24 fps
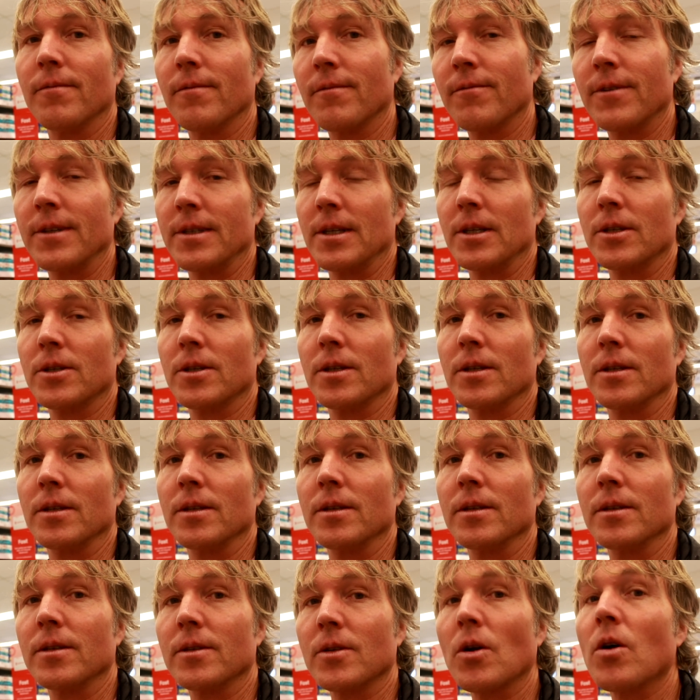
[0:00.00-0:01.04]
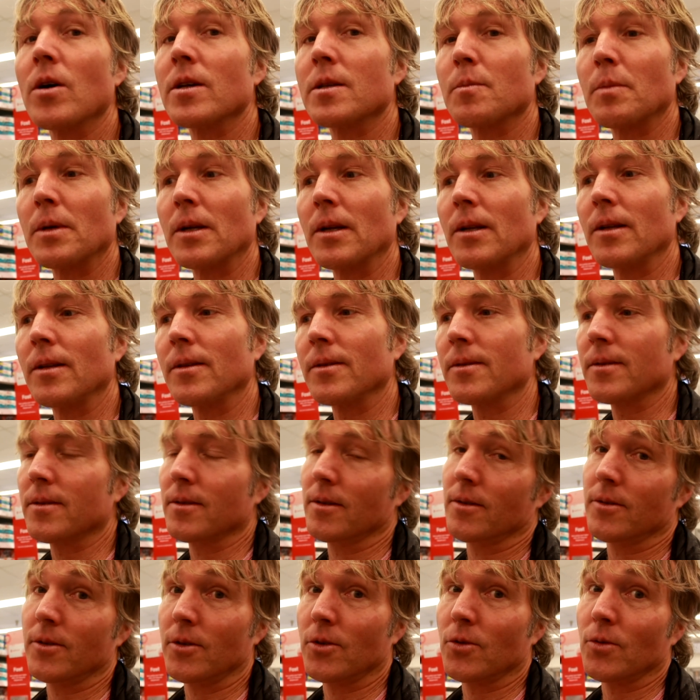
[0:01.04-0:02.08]
physicians, hospitals
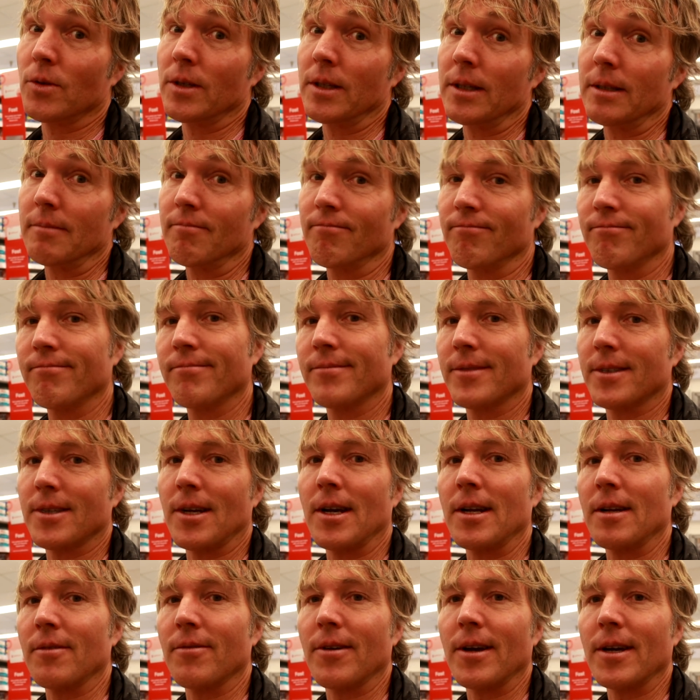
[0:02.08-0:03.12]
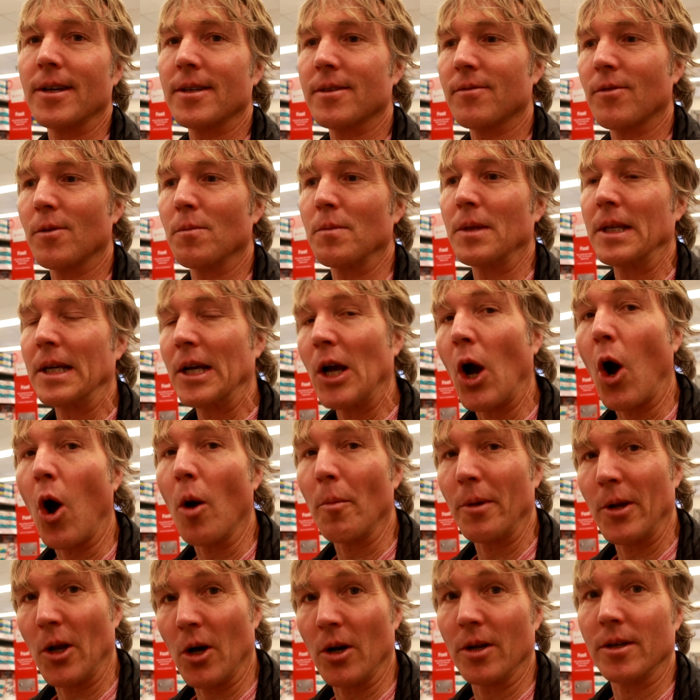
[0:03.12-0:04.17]
to treat side effects from the
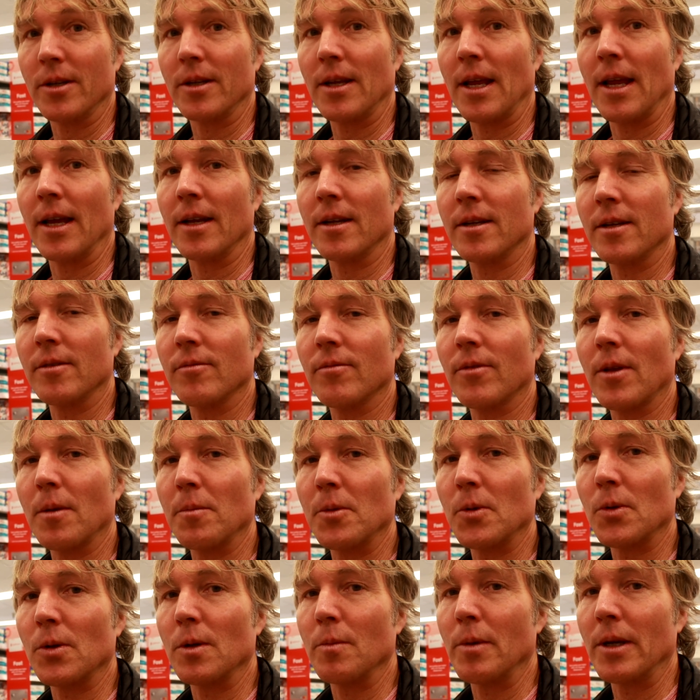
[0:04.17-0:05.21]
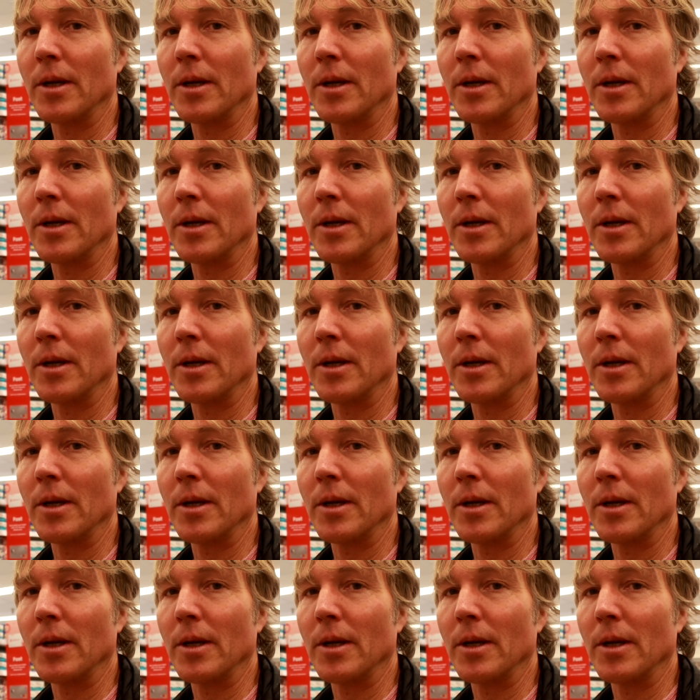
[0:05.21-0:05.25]
common anti-inflammatory